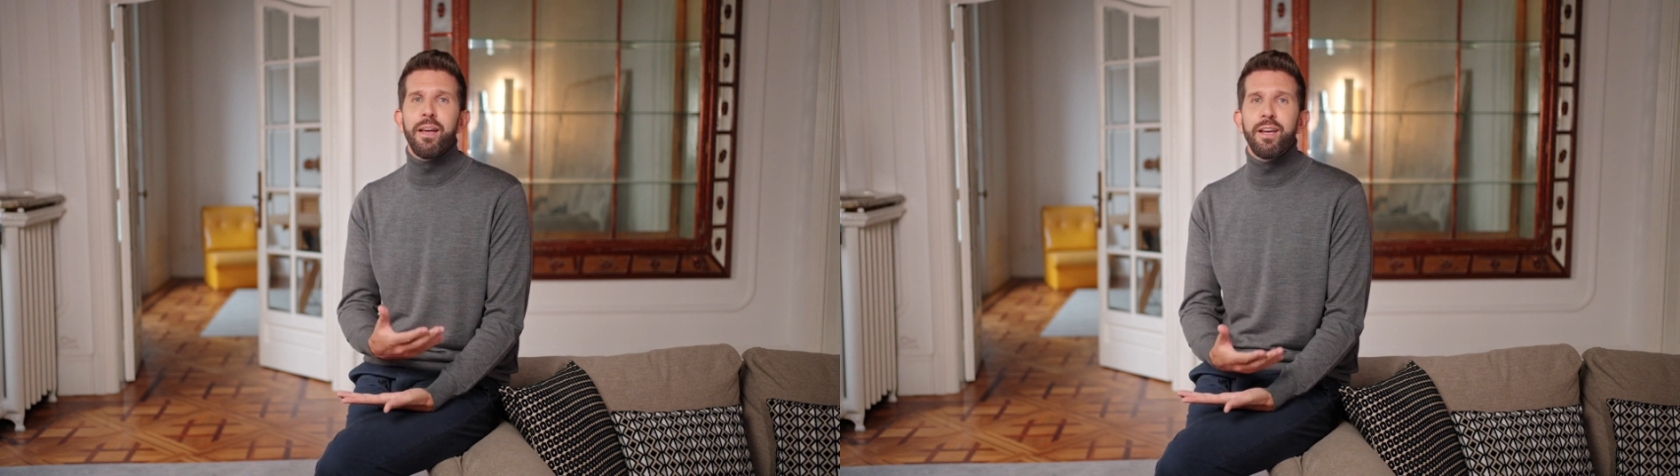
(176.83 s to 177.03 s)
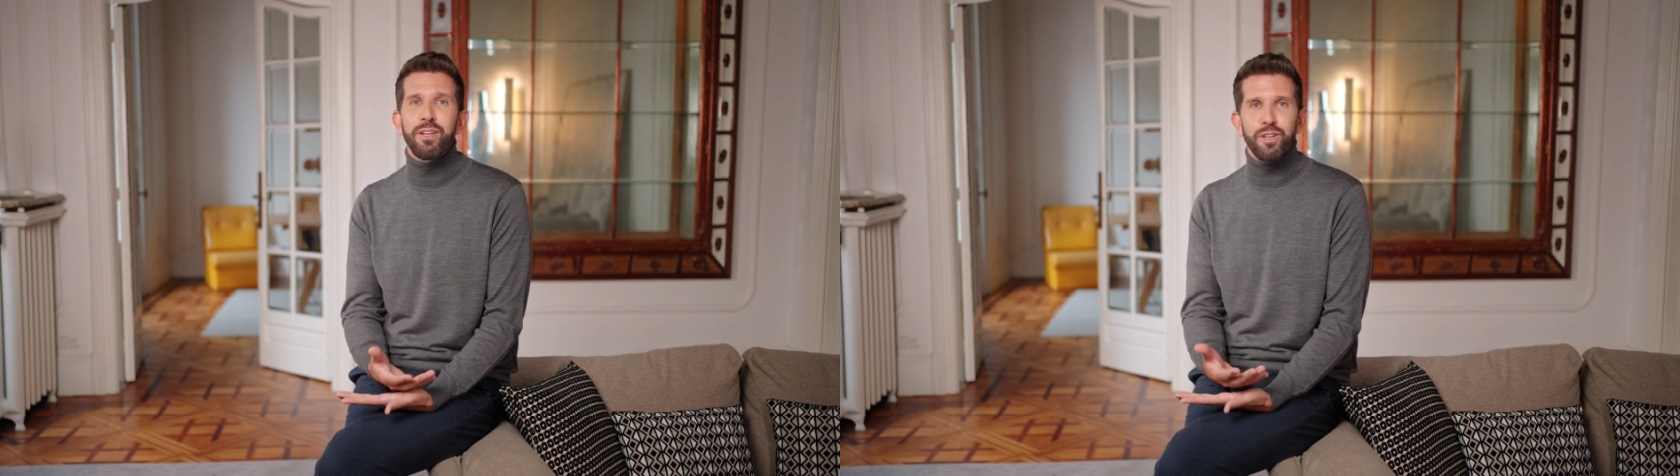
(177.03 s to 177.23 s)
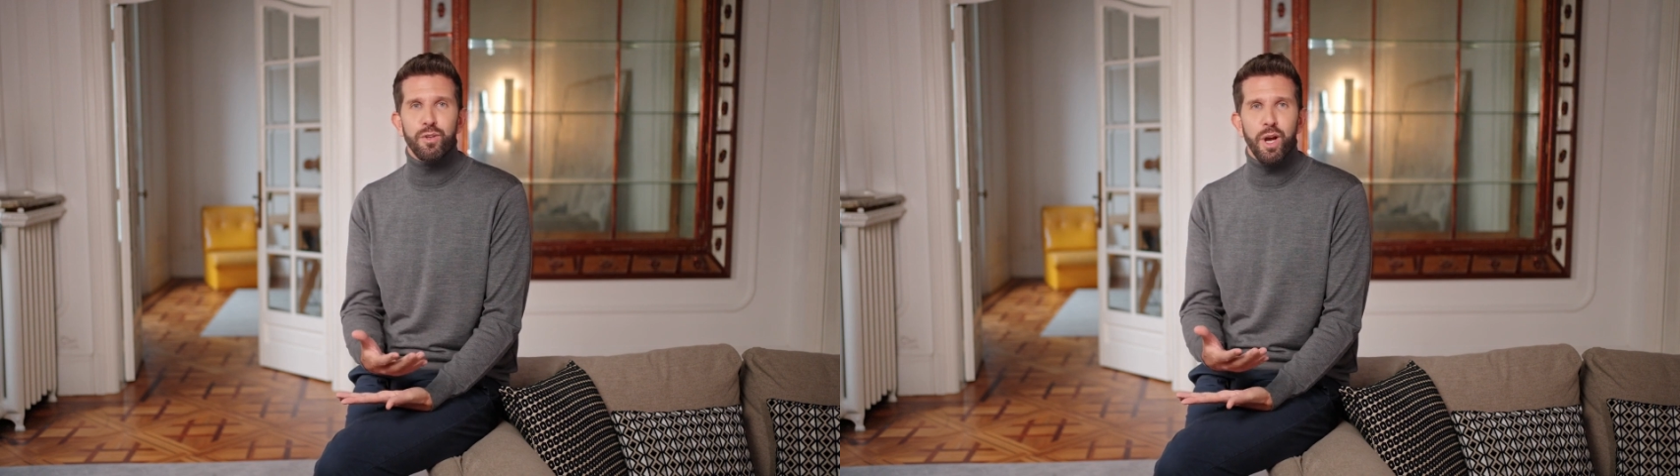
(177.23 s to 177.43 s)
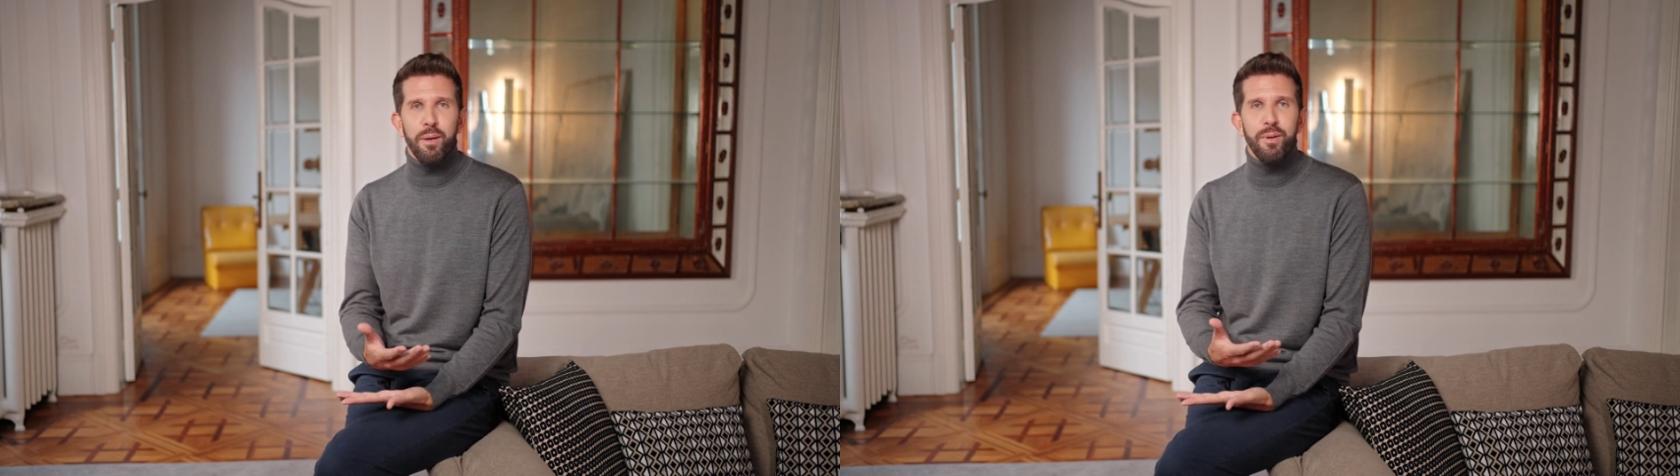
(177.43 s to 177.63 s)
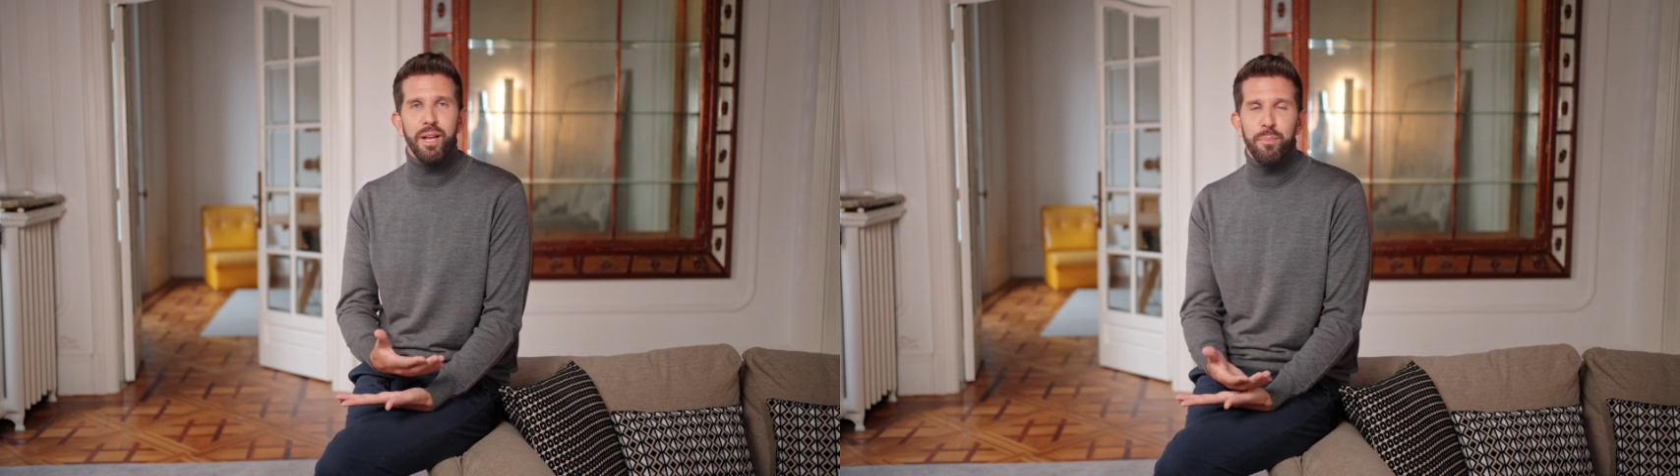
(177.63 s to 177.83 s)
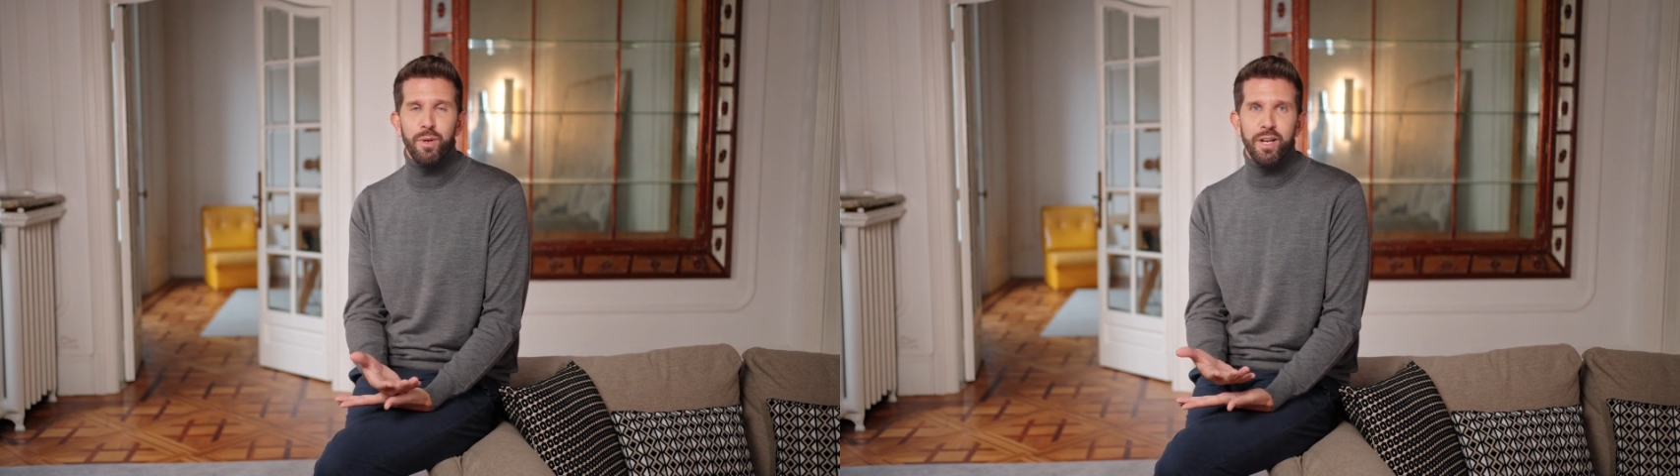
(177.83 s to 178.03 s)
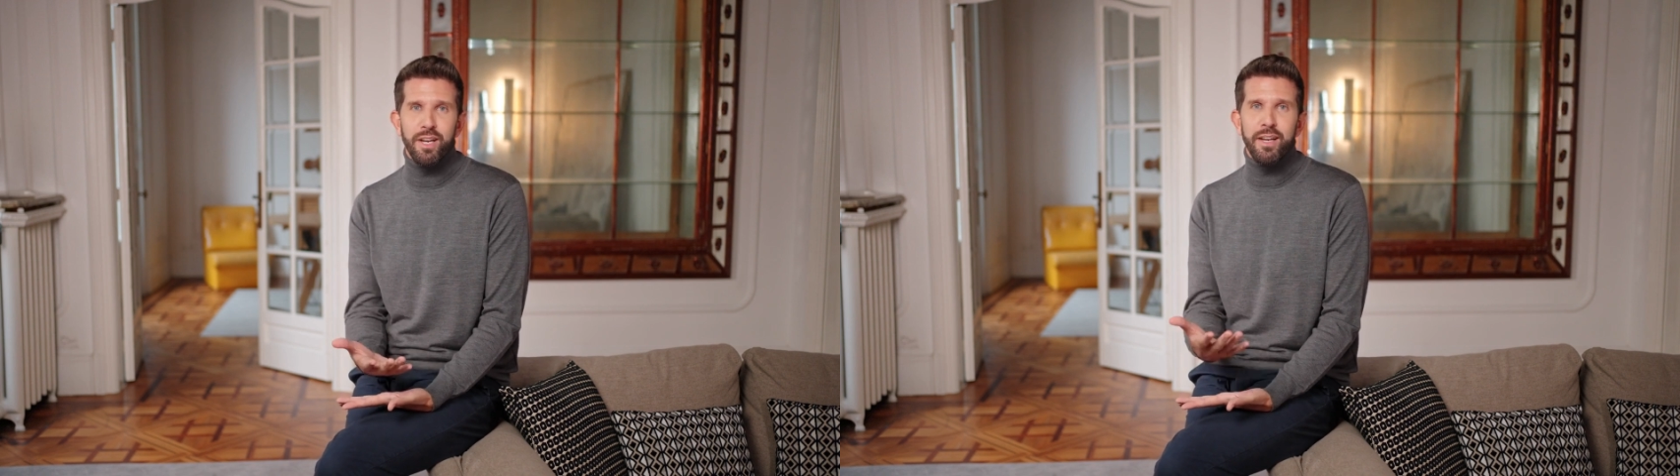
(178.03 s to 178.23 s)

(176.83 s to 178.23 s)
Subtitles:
and describe nebulae